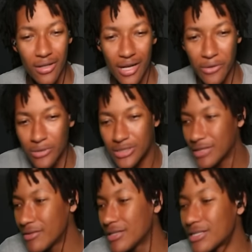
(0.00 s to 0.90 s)
Are you
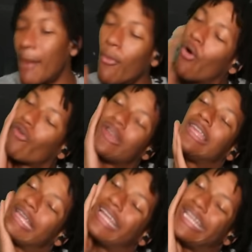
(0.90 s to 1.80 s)
serious? I'm already
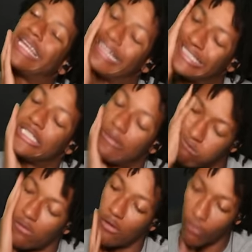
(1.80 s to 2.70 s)
getting itchy,
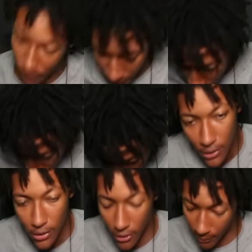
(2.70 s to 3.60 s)
bro.
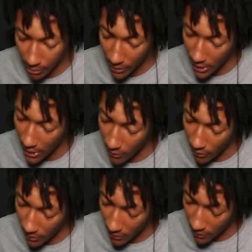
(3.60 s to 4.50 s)
You're playing with
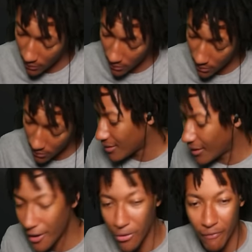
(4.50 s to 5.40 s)
me.
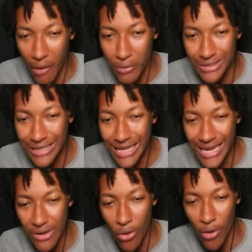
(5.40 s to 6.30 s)
I don't know if that was
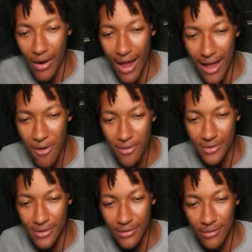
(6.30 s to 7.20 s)
lint or
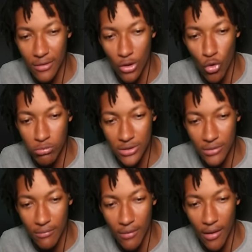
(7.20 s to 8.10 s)
ears lobes.
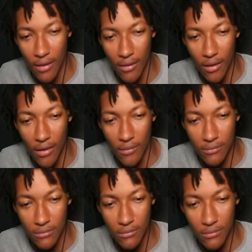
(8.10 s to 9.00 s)
Um,
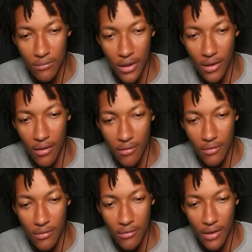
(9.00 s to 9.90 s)
ear,
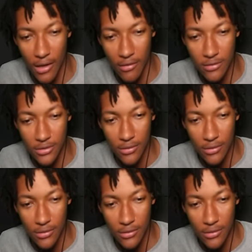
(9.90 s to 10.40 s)
ears.